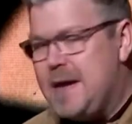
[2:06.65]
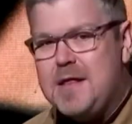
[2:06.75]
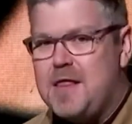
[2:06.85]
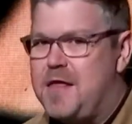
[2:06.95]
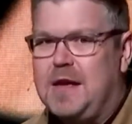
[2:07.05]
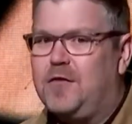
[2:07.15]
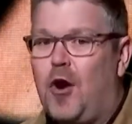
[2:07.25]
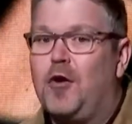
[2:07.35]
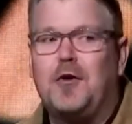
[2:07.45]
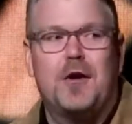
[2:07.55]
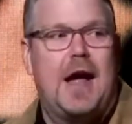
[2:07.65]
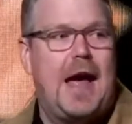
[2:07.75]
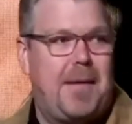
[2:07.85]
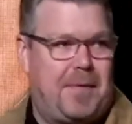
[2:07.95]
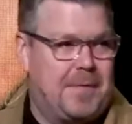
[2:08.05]
mean that things aren't going to
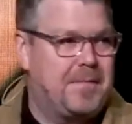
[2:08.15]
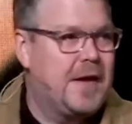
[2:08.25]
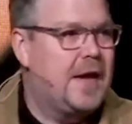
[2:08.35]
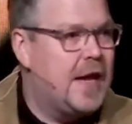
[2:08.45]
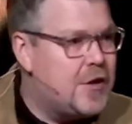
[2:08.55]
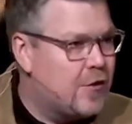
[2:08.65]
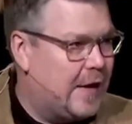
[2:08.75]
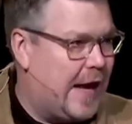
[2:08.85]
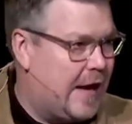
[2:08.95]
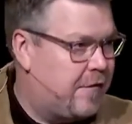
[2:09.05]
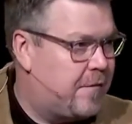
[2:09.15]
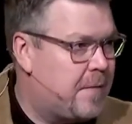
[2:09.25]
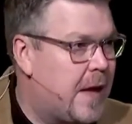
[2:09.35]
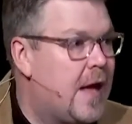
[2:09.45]
happen in your life.